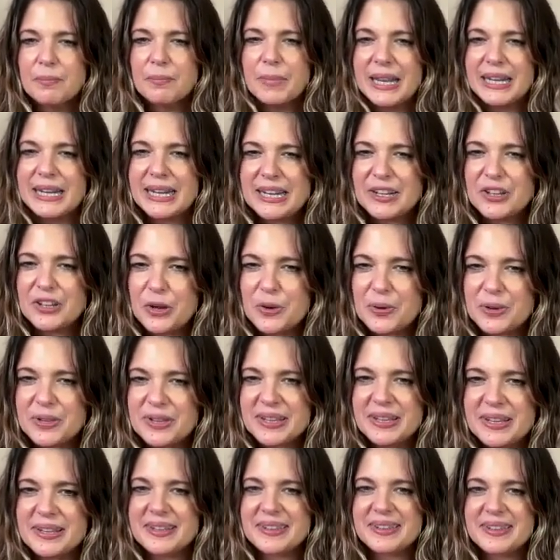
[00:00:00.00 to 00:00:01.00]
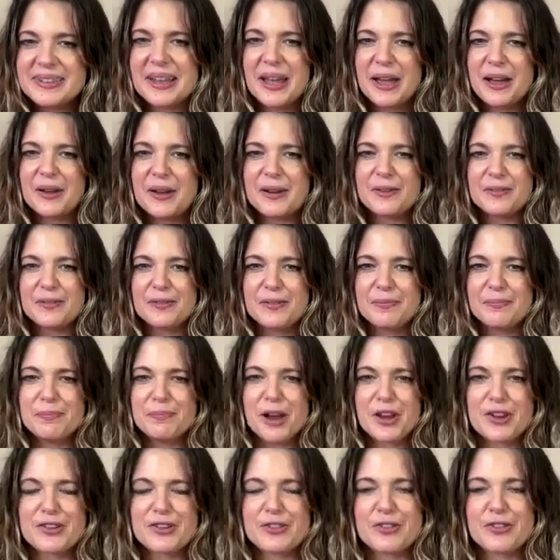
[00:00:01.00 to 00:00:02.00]
mini doses of
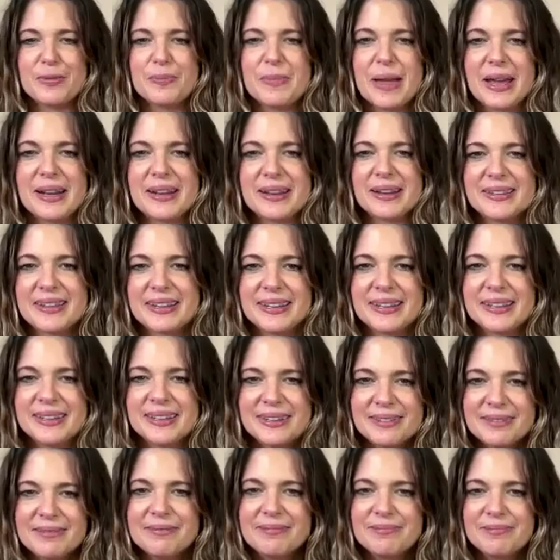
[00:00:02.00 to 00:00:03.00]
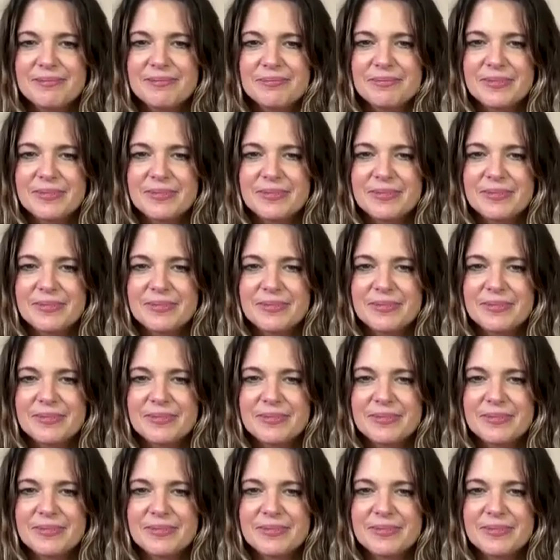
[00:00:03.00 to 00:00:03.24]
mushroom medicine?